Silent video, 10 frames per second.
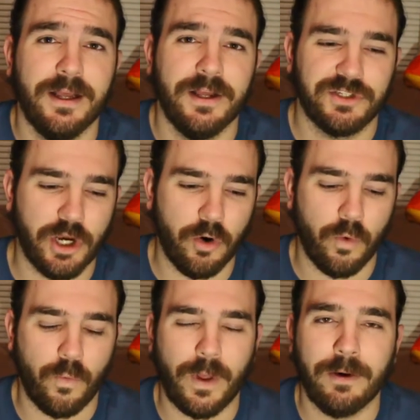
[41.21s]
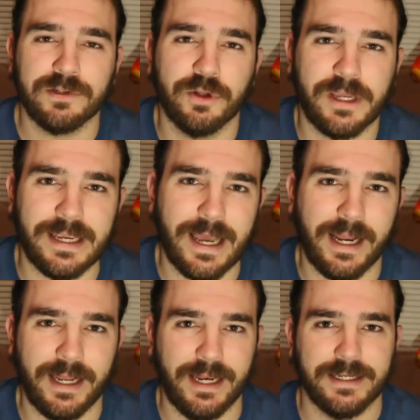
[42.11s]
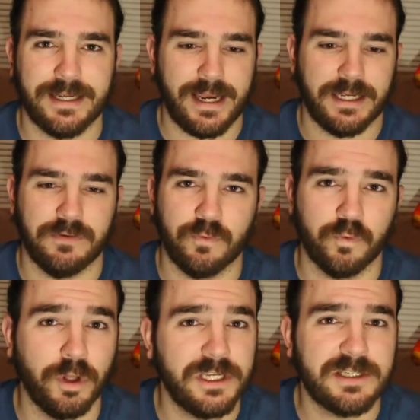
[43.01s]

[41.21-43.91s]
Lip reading: So when I was looking at it, it is a really